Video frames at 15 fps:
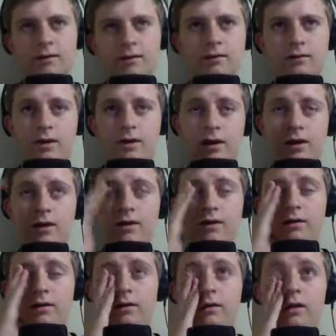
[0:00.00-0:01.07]
I
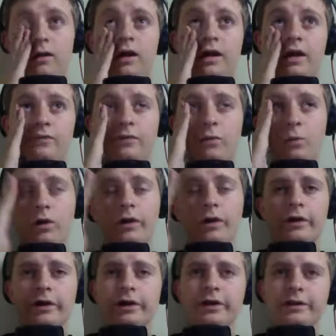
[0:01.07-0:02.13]
haven't been working on
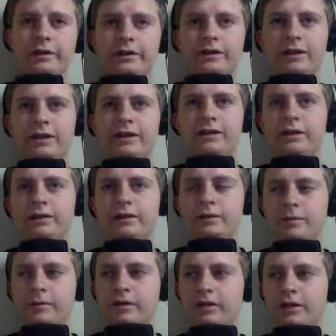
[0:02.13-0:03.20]
anything lately. I've been
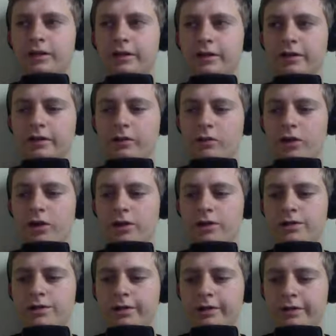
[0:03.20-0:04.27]
cleaning the garage.
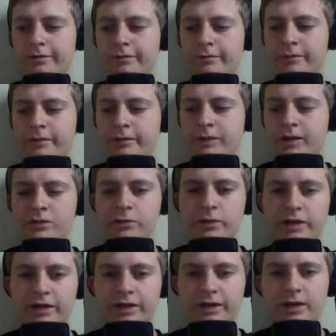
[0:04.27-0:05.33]
Last weekend
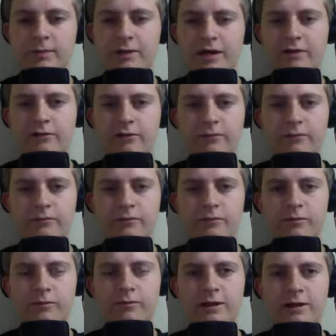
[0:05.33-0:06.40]
I got back from
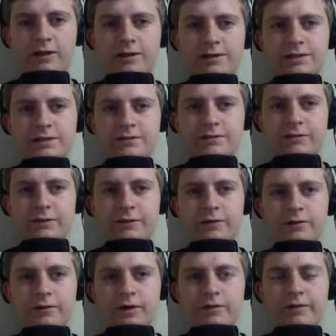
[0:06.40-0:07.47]
Vegas for
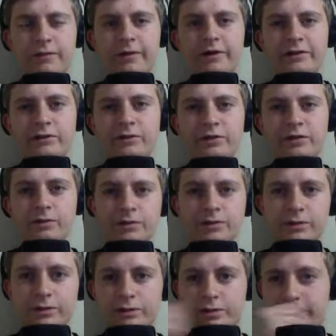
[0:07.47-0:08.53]
having my internship with Cirque
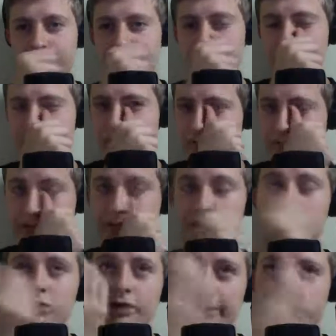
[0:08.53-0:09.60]
du Soleil, or the elite
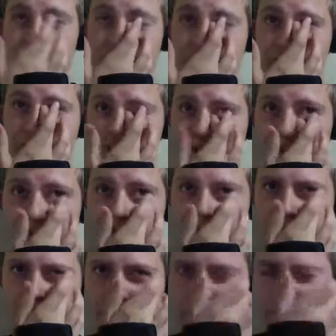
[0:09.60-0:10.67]
training. Sorry, it's not the
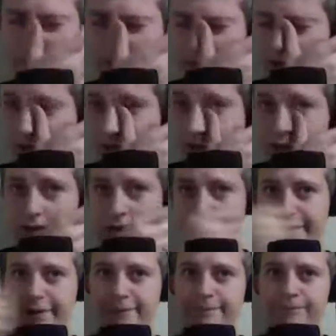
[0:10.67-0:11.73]
internship,
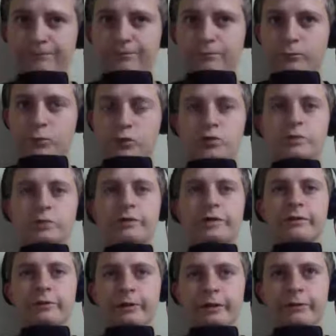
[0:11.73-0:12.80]
which was really,
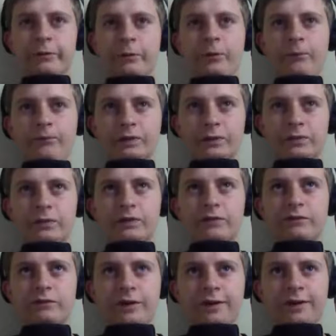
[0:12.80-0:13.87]
really cool. It was really
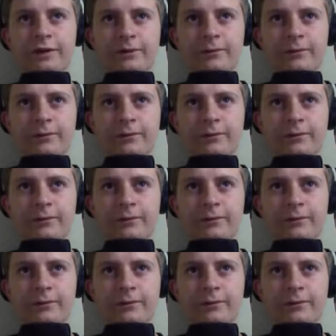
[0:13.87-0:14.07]
fun.